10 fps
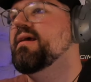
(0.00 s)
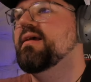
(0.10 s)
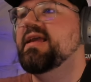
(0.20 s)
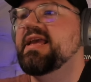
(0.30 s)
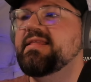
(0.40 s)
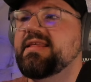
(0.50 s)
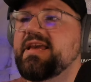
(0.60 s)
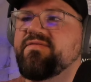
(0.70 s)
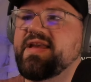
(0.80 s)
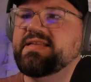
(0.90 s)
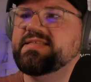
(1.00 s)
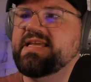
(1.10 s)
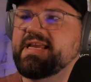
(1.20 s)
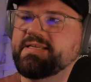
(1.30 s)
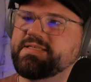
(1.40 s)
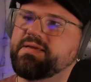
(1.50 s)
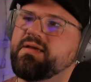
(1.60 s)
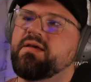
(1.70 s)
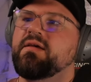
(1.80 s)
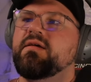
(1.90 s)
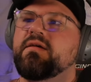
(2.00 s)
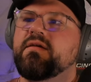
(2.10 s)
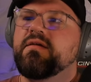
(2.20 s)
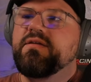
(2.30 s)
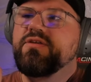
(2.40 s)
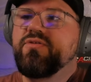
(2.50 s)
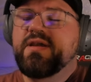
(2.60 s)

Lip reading: In the advanced settings, you